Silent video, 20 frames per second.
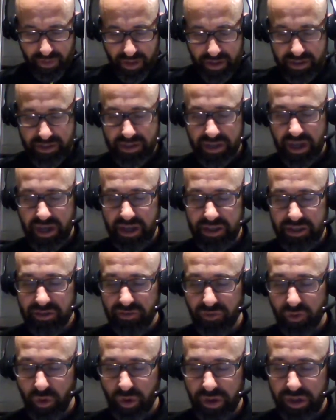it says,
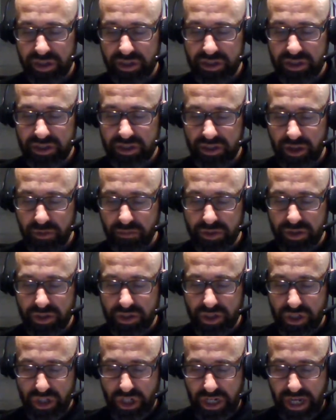For in
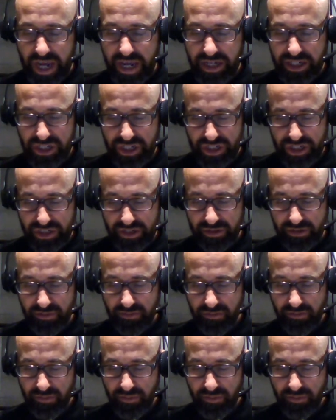subjugation